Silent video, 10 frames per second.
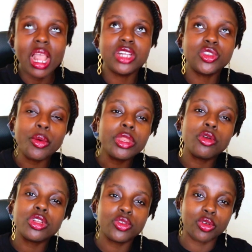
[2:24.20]
so when you
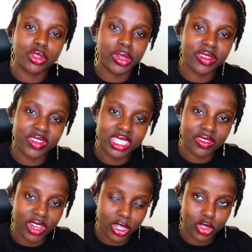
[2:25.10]
go to auto
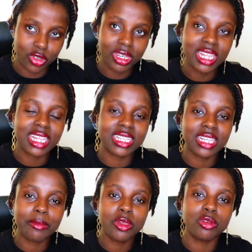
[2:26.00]
invest function, there's
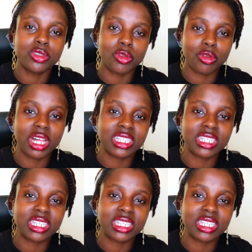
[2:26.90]
something also known